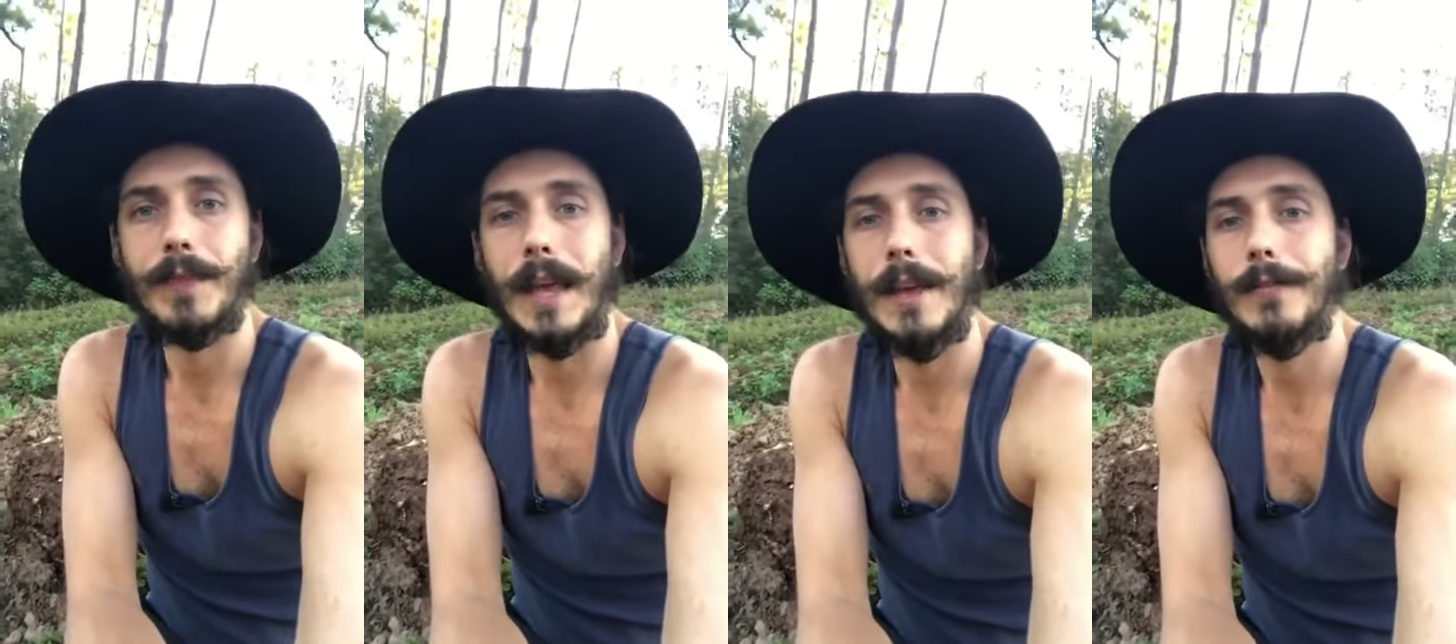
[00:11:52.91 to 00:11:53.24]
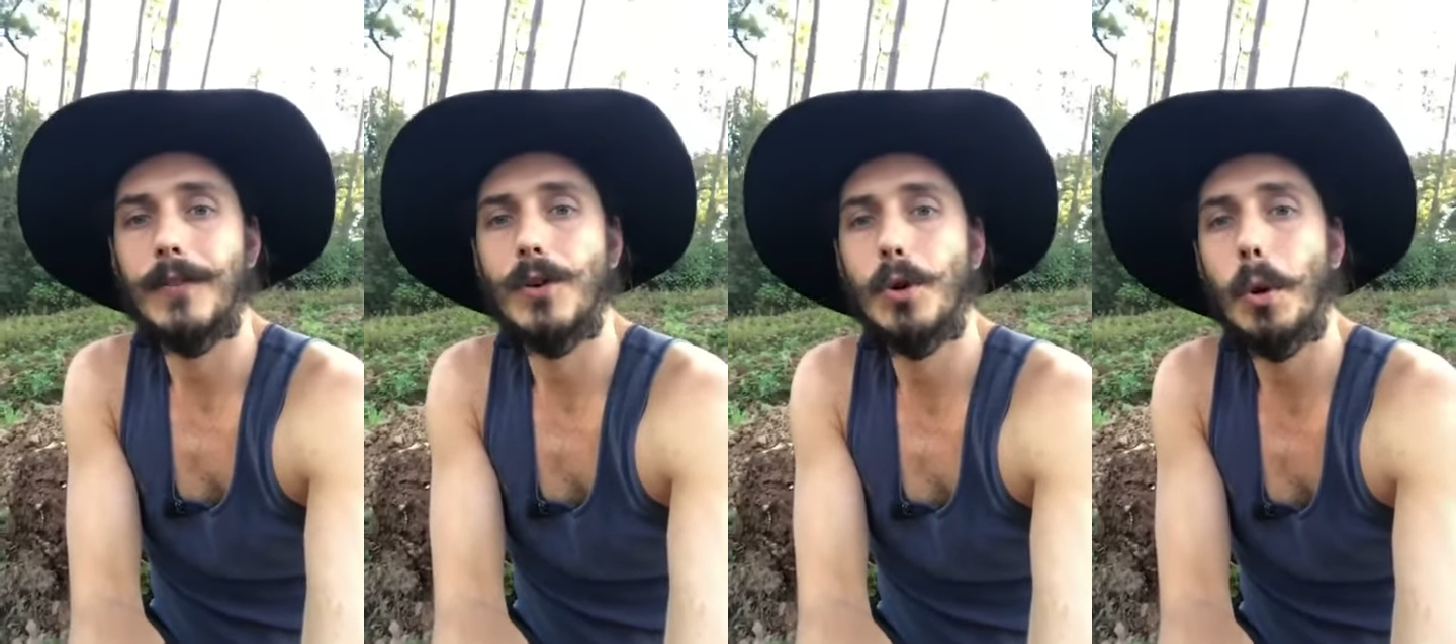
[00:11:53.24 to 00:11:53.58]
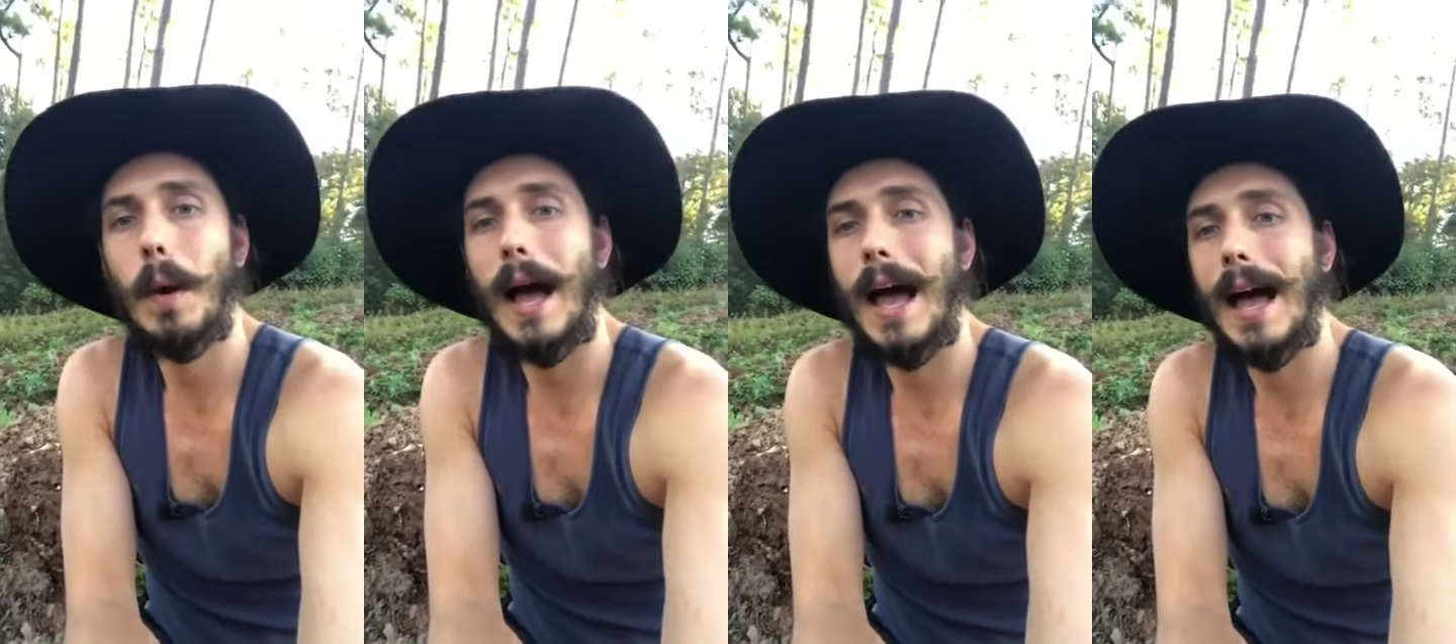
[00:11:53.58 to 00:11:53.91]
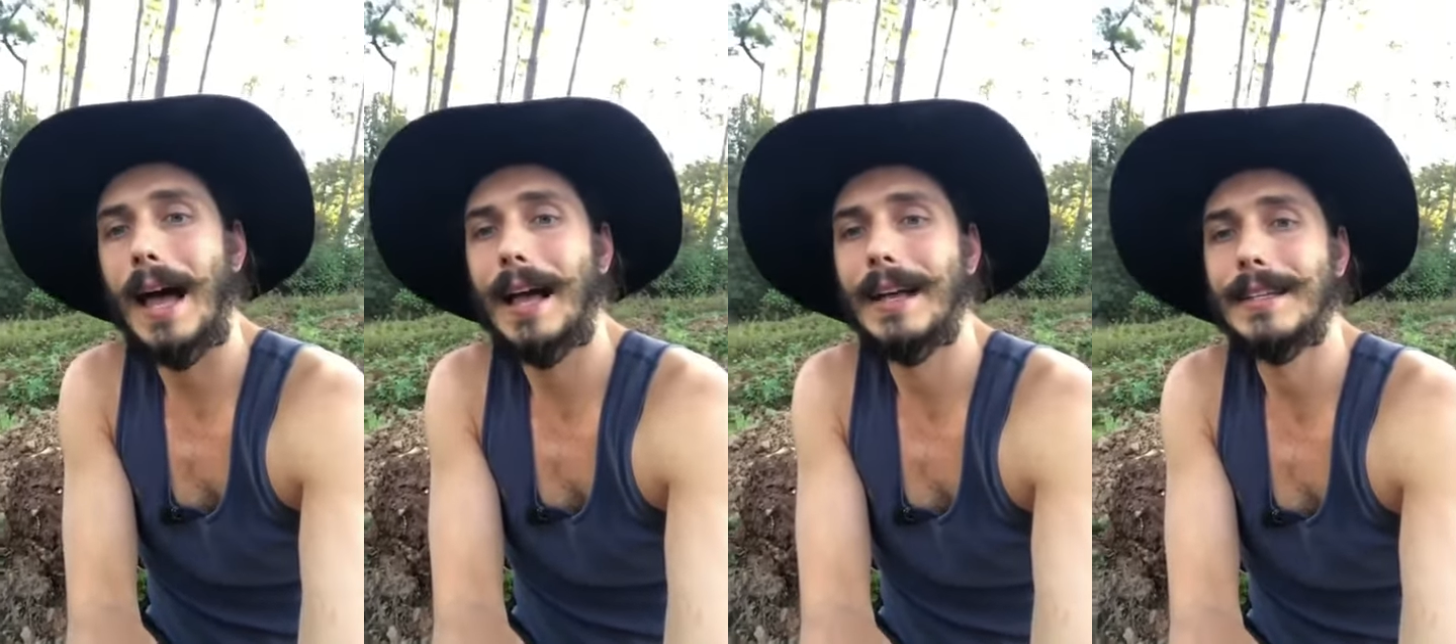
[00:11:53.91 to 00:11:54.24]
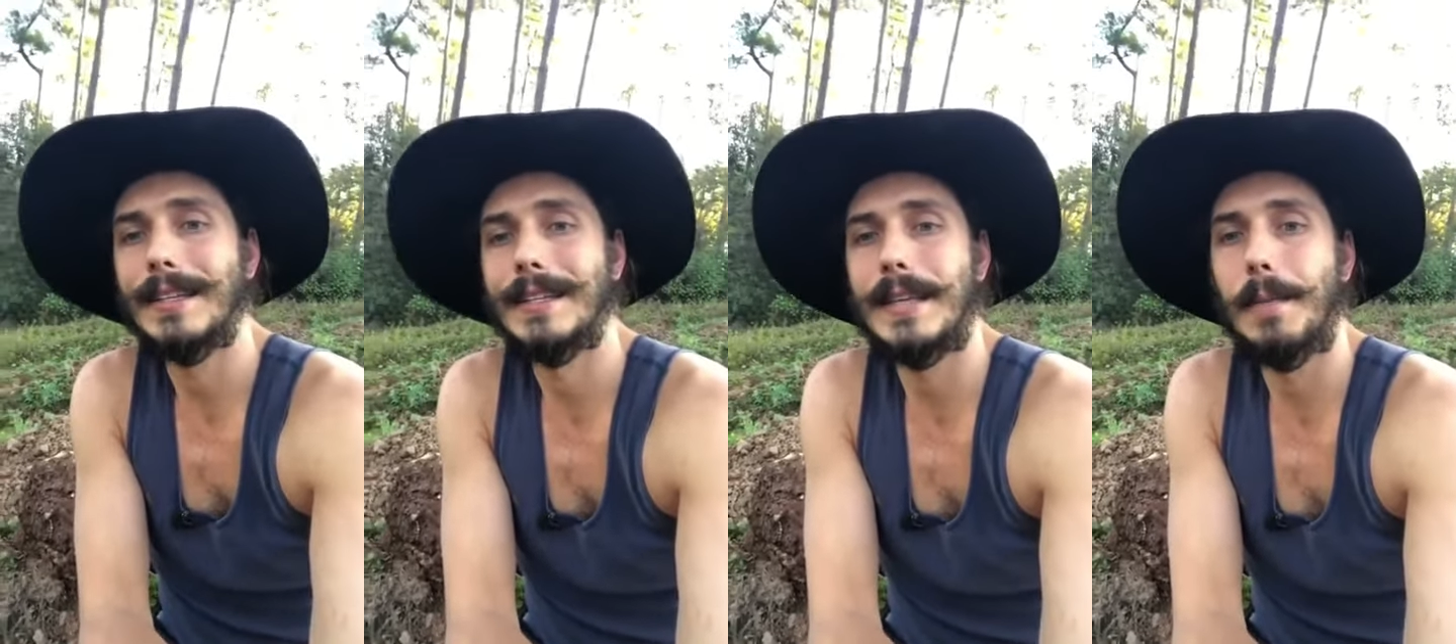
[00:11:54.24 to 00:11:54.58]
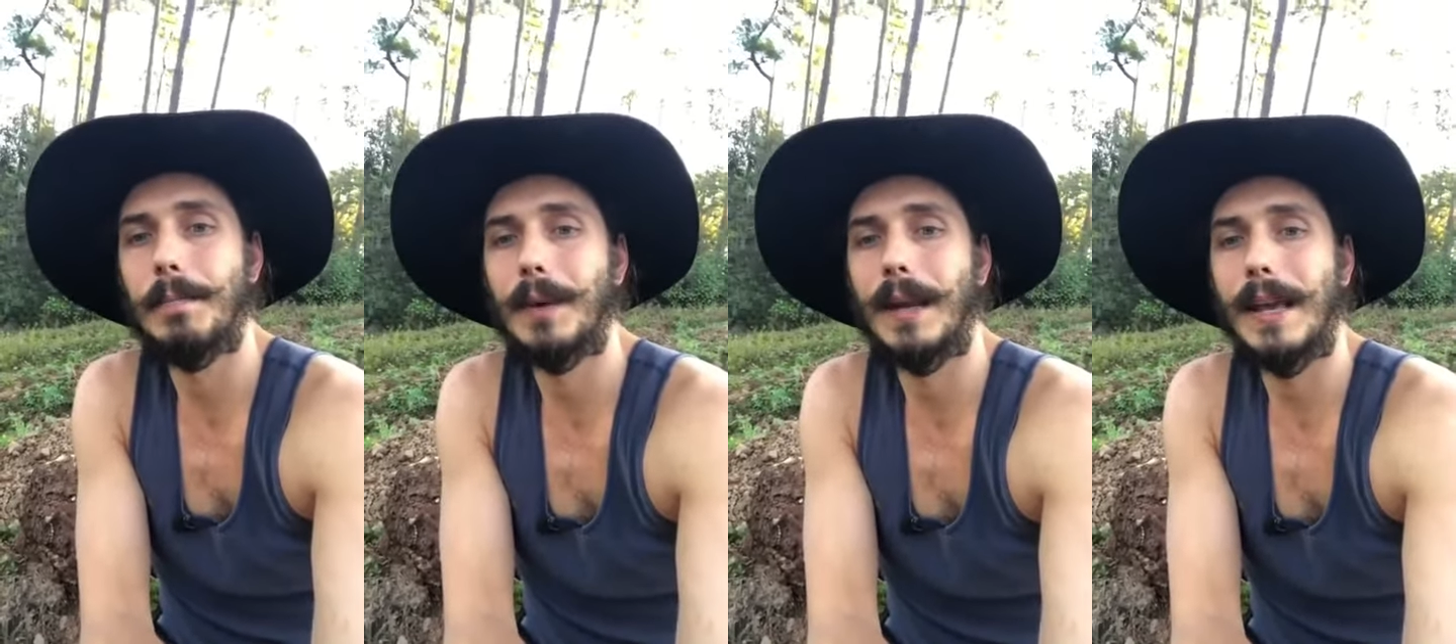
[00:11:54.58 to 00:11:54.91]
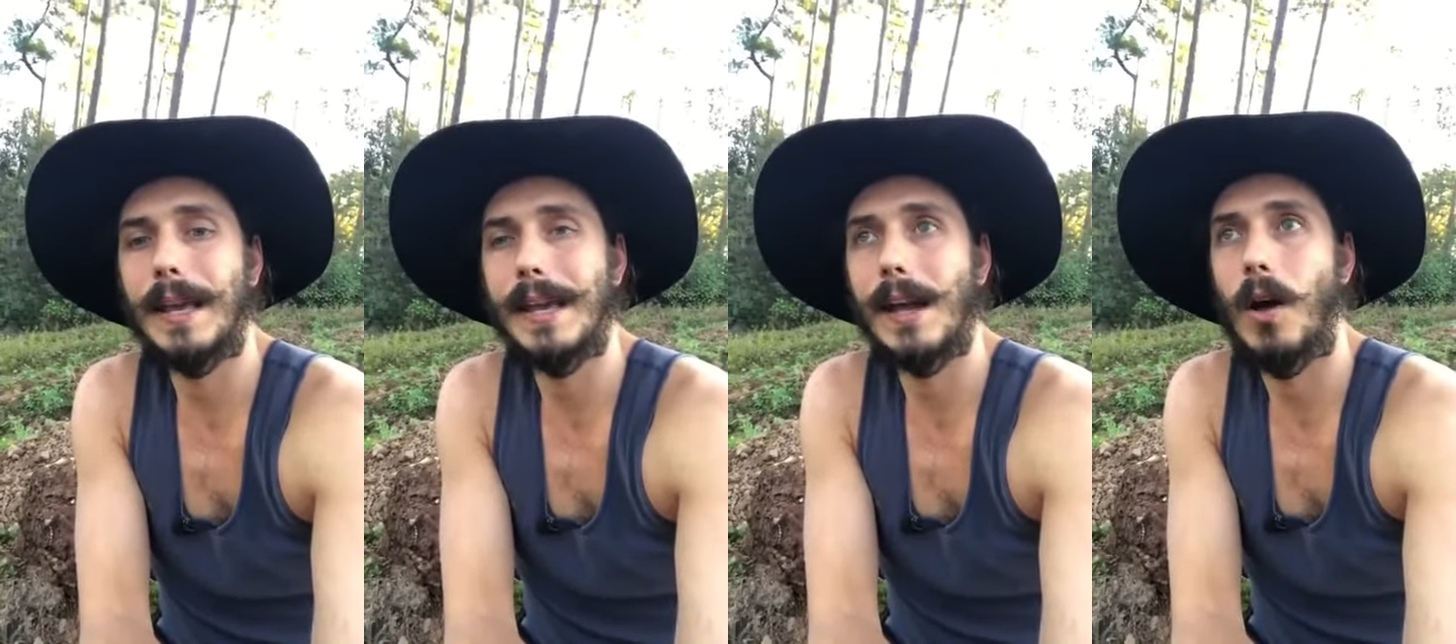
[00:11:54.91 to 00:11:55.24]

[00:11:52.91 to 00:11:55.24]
If you are simply